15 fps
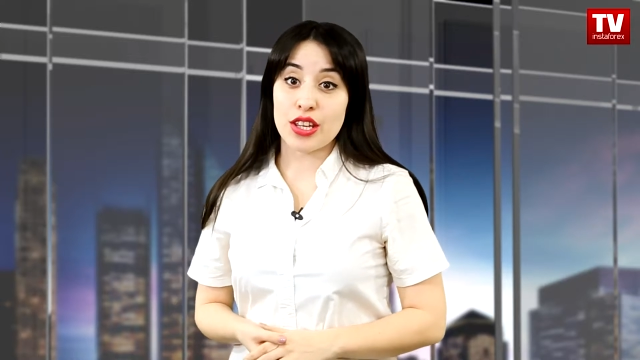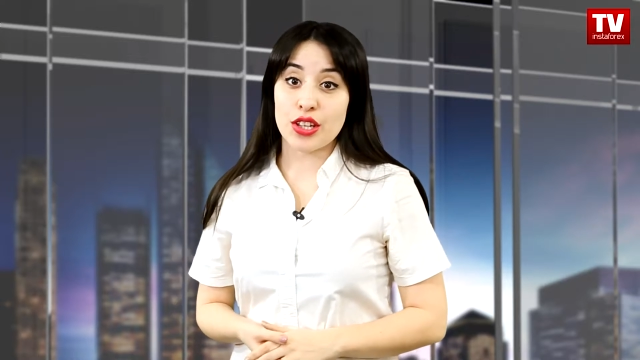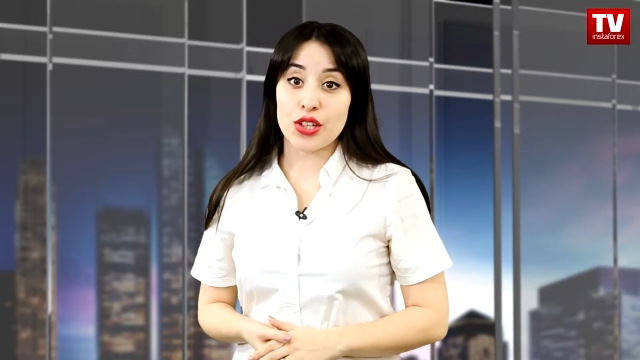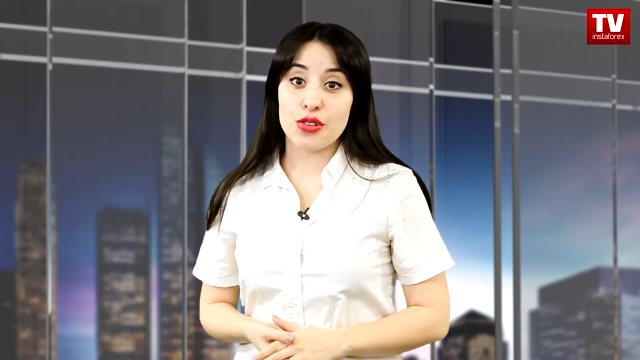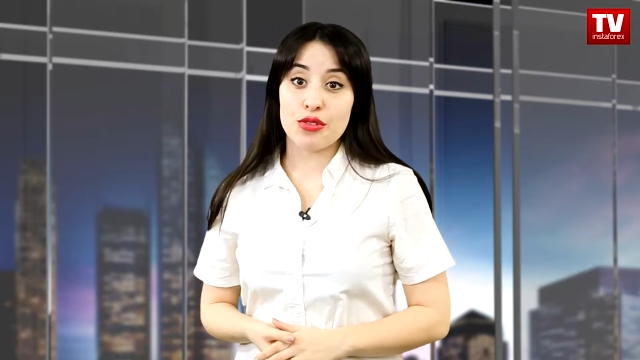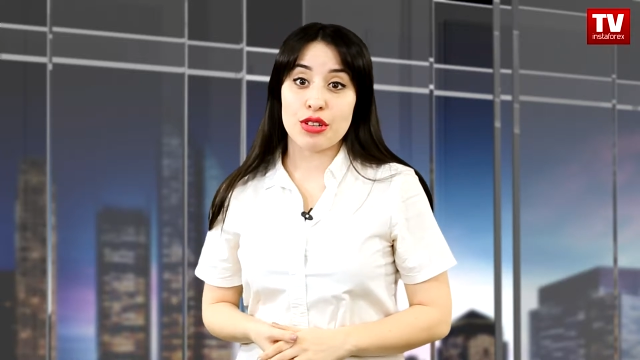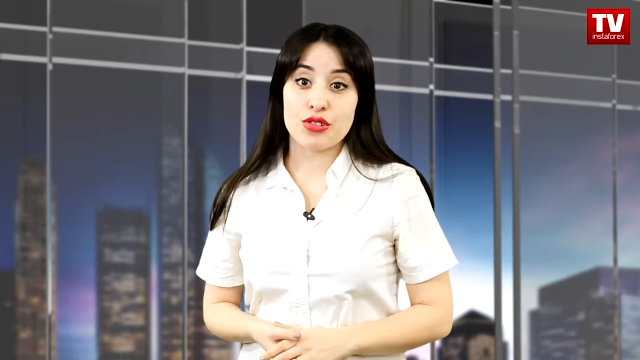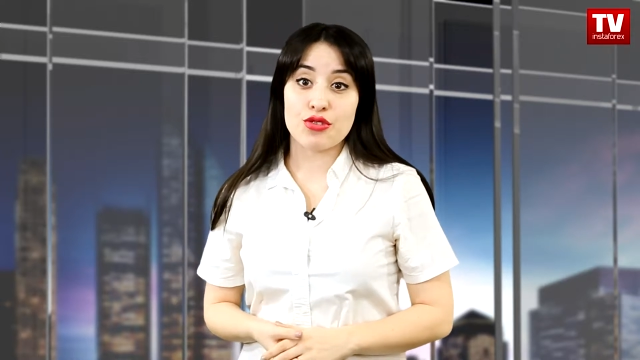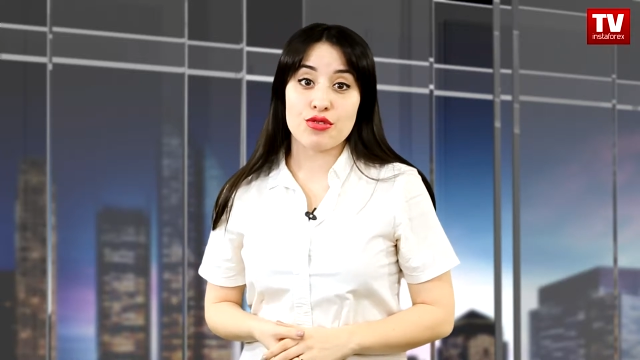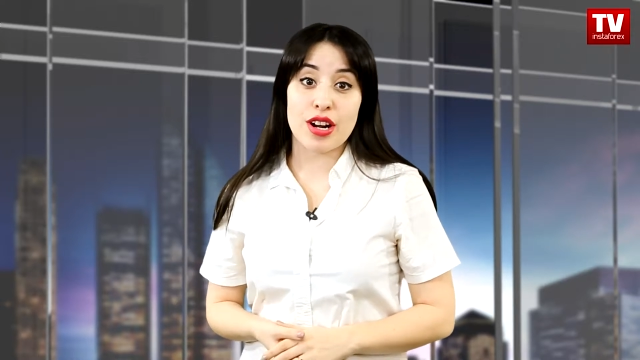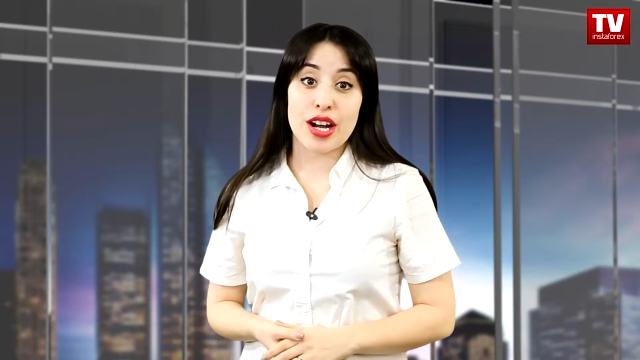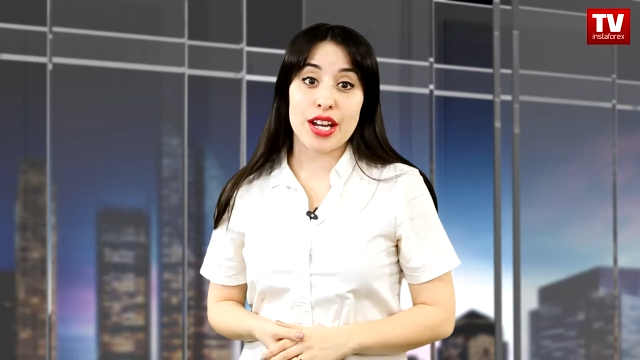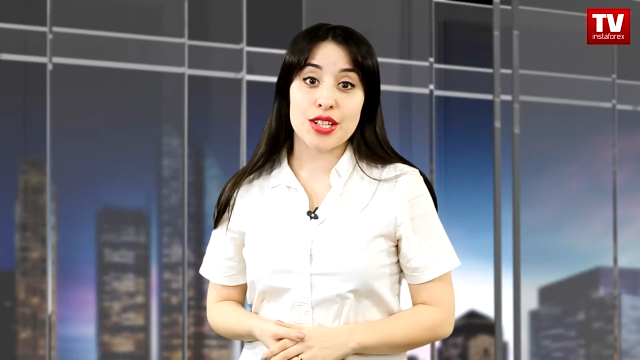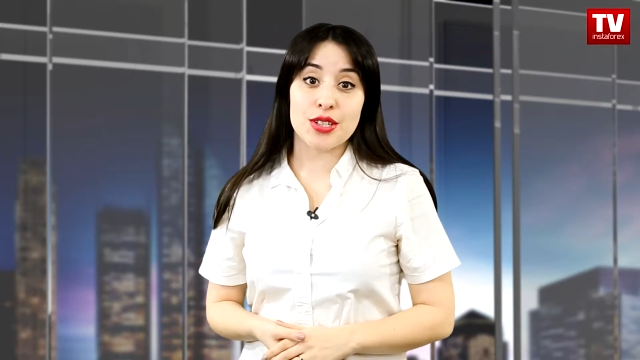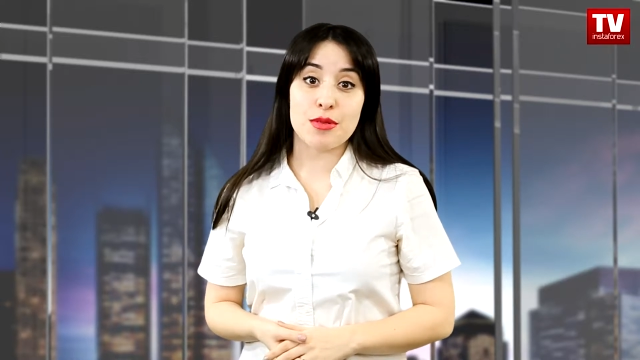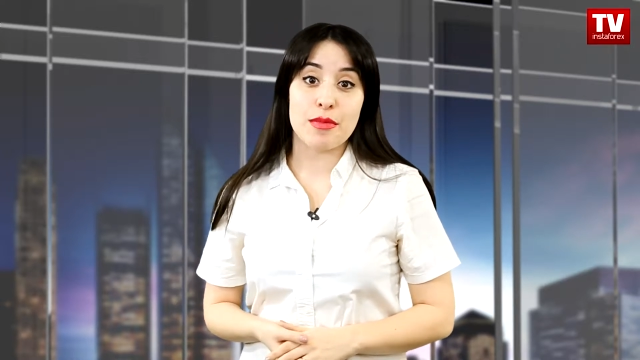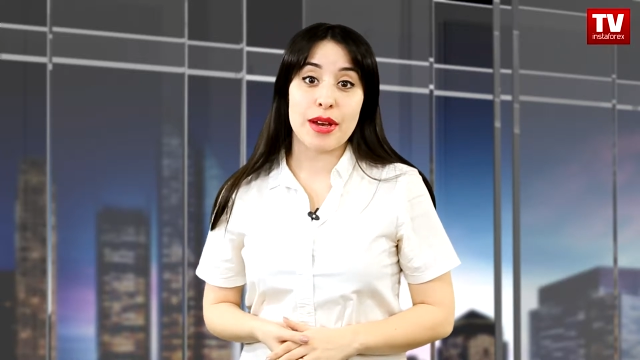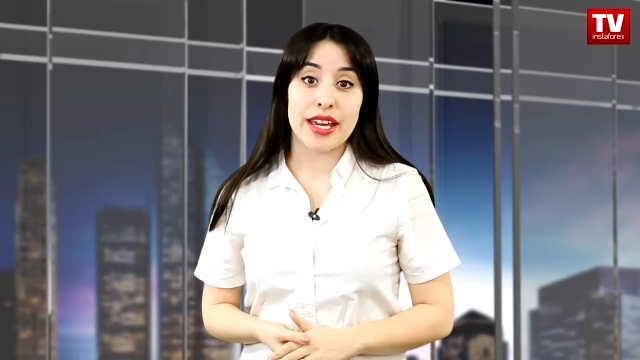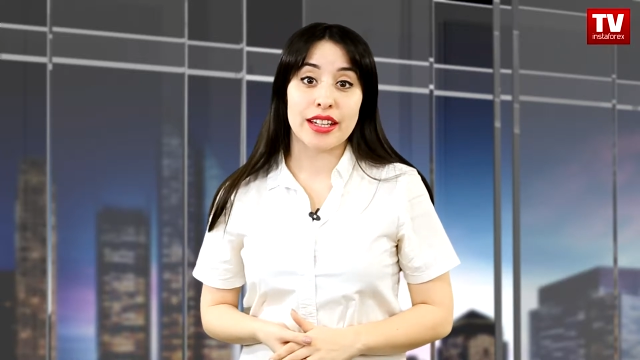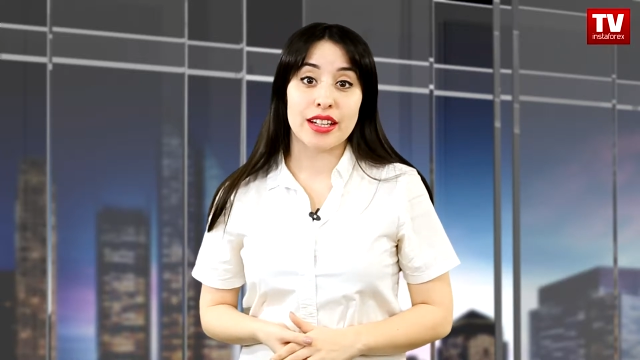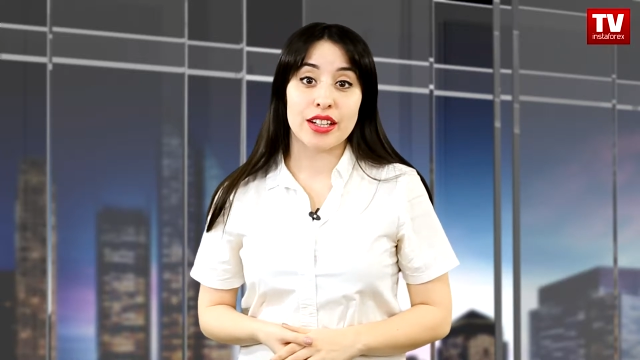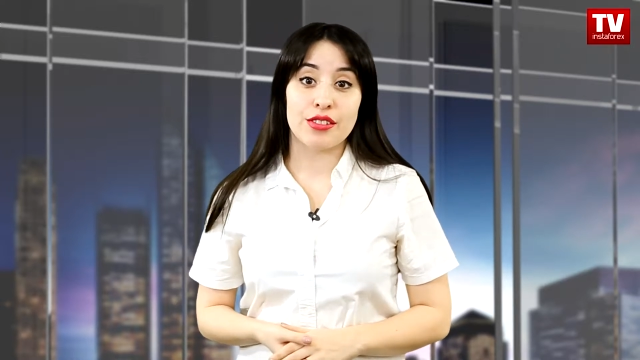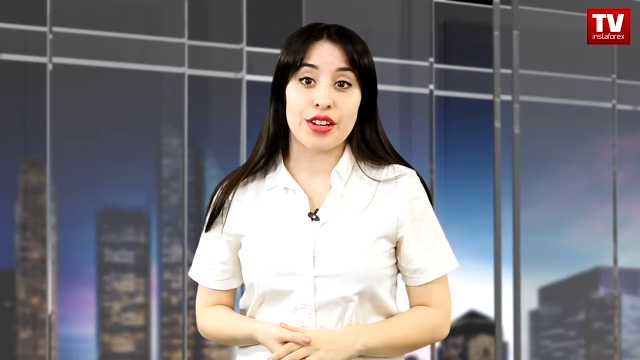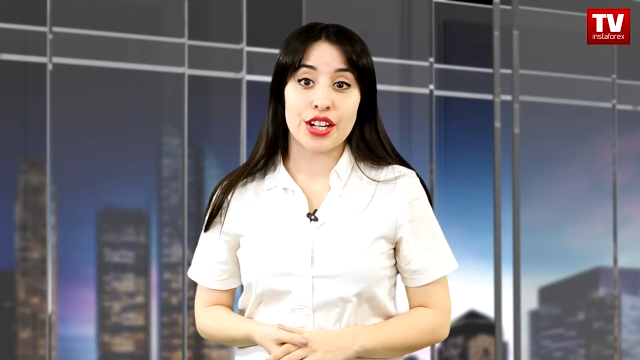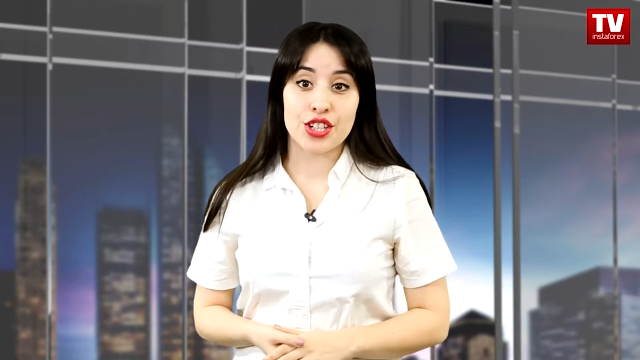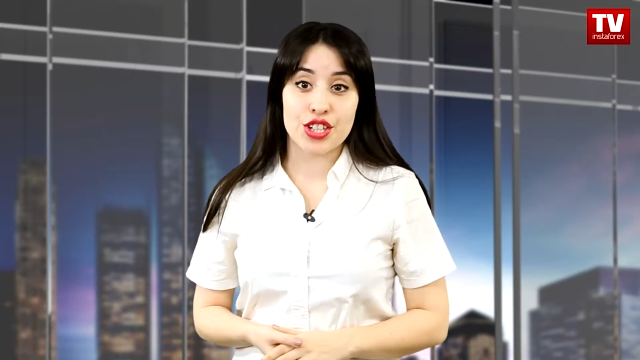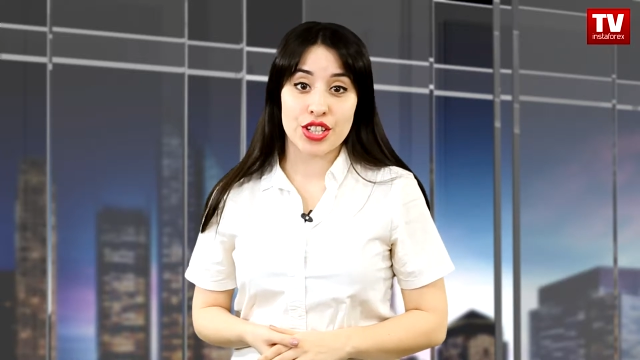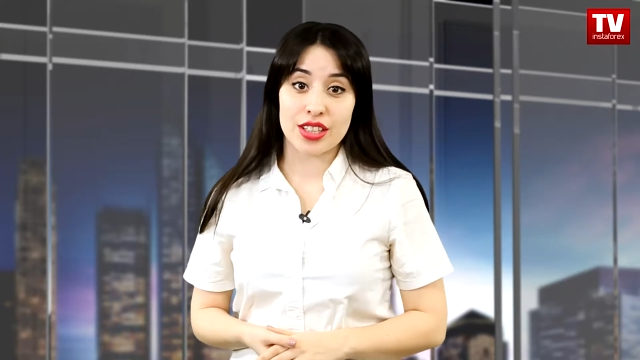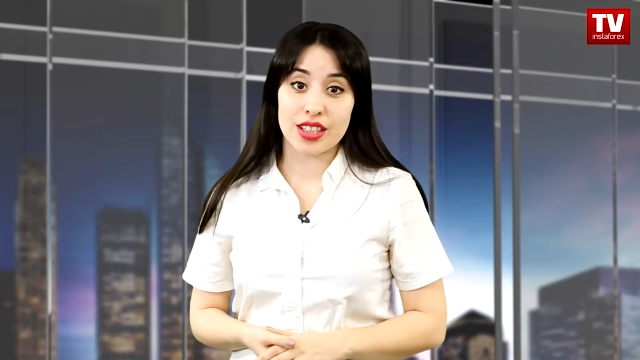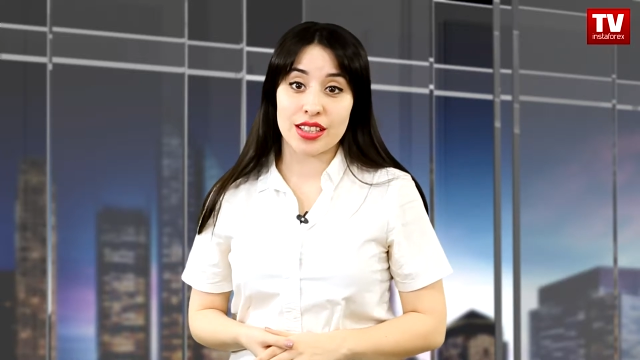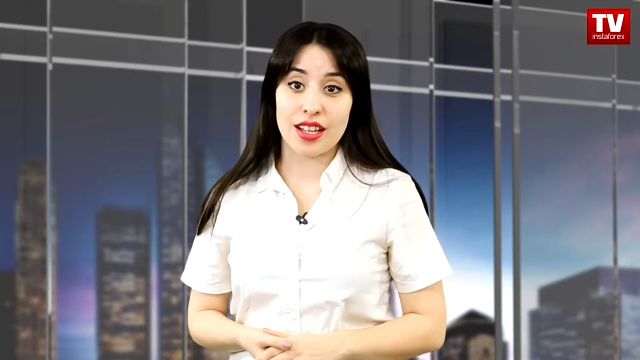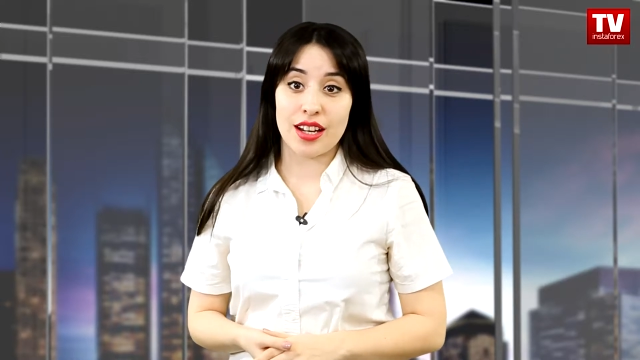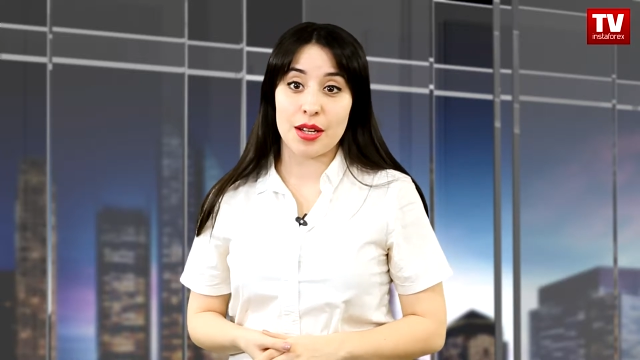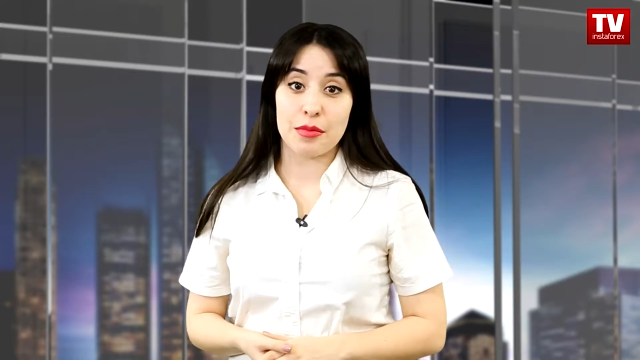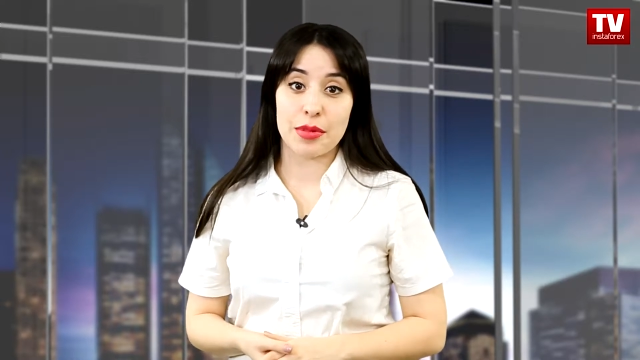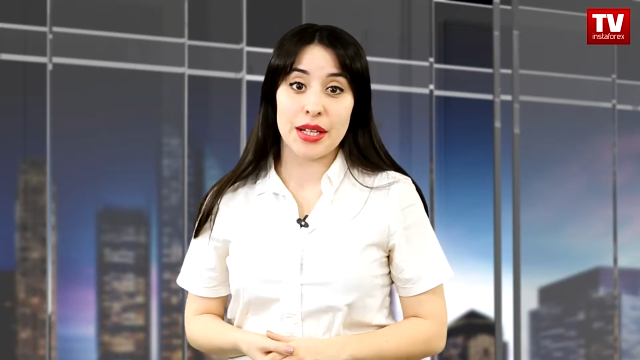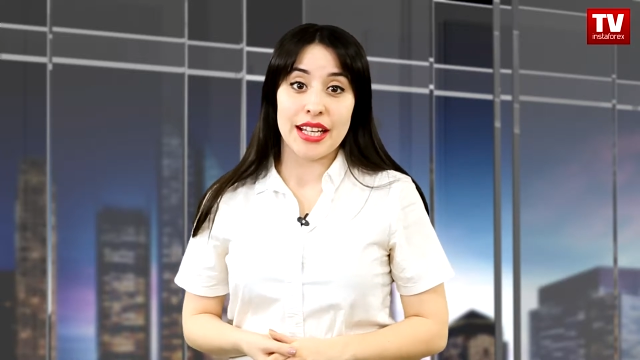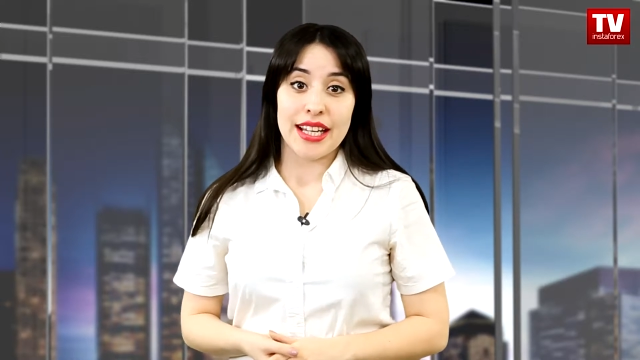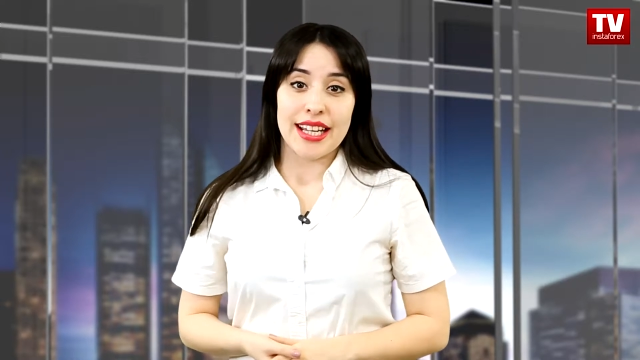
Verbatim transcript: the euro tried to make a correctional climb.